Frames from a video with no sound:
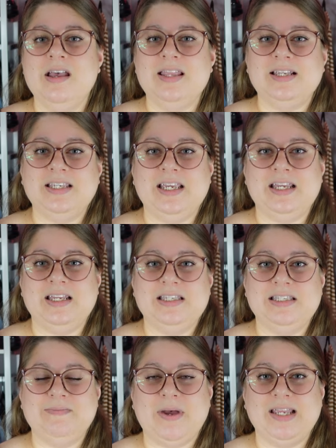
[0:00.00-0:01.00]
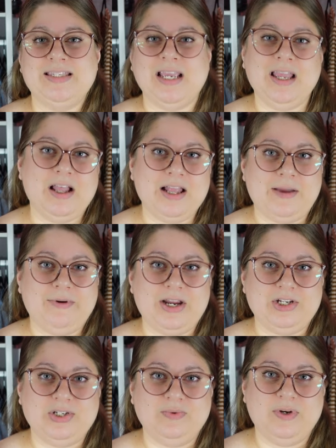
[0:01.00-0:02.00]
This is my second
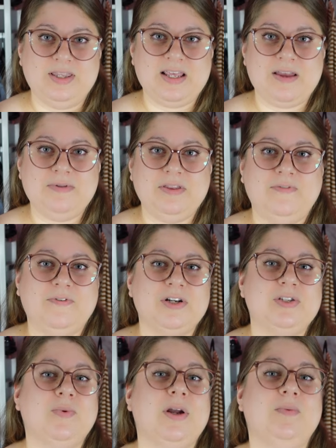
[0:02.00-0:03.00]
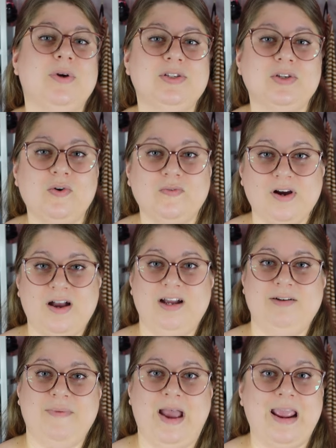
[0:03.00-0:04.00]
collaboration with them. The first one was over
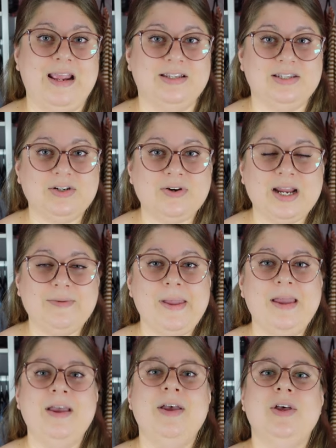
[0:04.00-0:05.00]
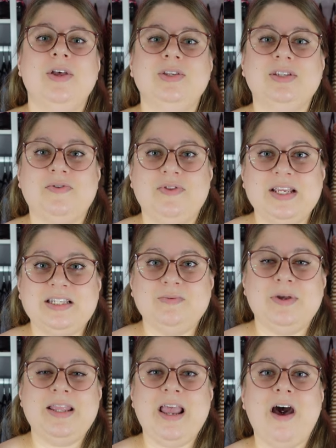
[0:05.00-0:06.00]
on my Instagram. So this
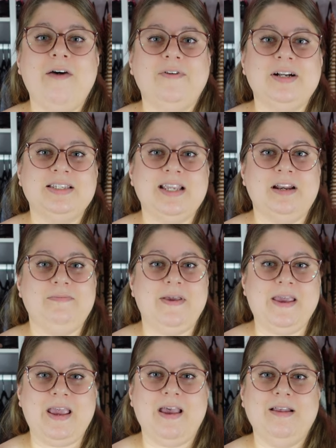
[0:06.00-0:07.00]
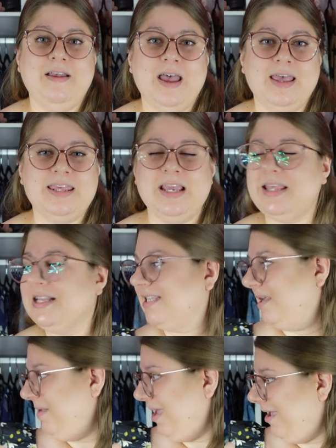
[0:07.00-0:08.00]
one they offered to send me, I think they
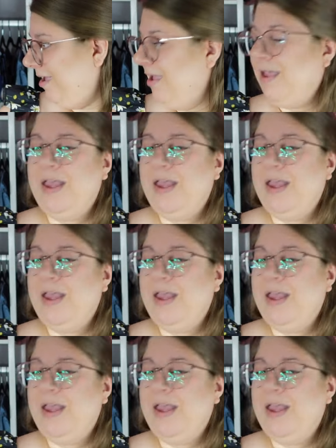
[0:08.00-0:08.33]
sent me